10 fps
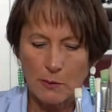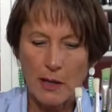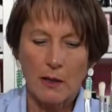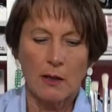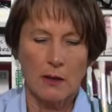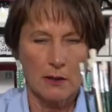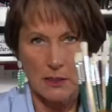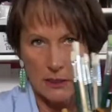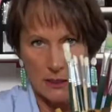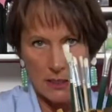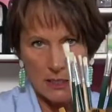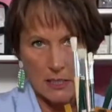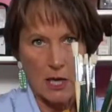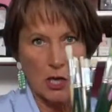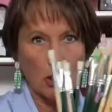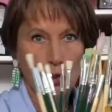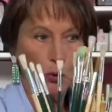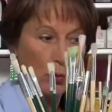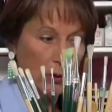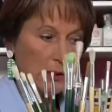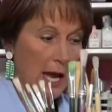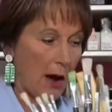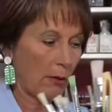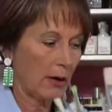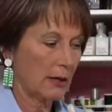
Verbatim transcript: But this is the Tool Tower.